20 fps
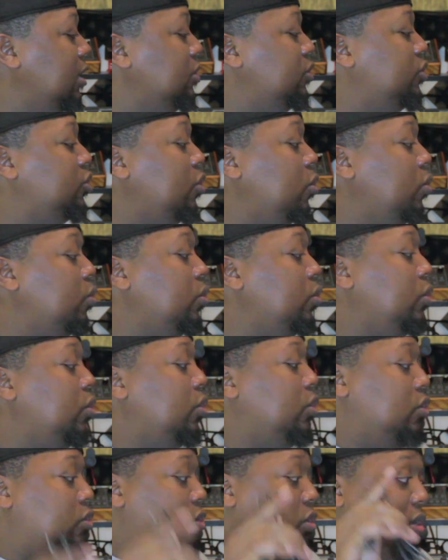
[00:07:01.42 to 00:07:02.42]
So
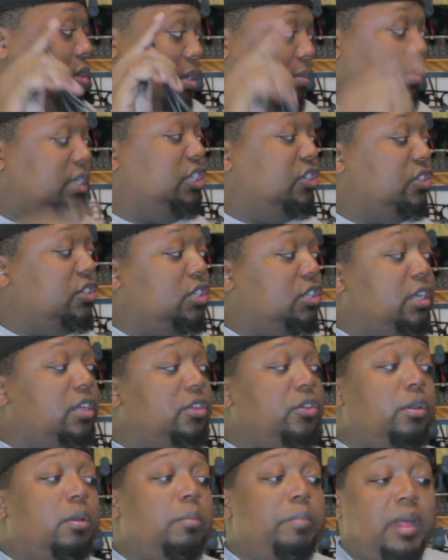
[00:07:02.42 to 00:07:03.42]
let me just tell
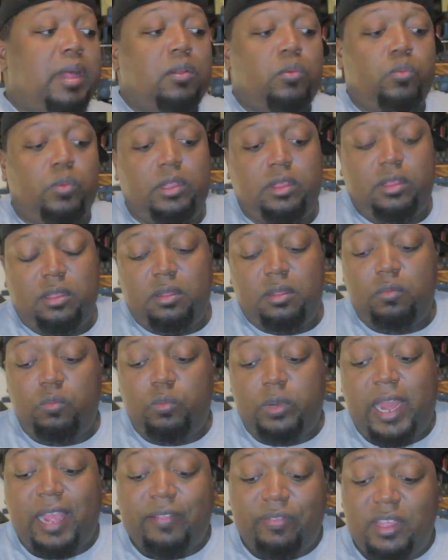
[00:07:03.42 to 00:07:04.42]
you about
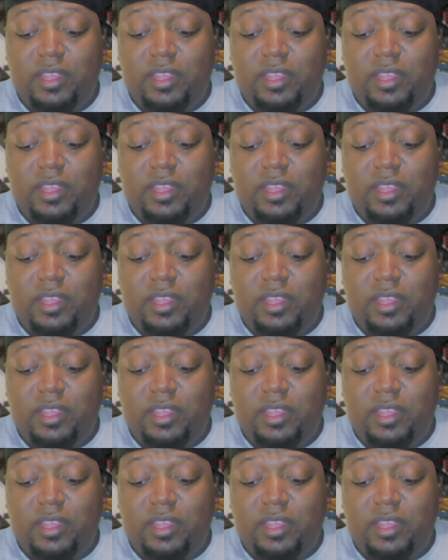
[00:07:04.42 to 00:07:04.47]
what I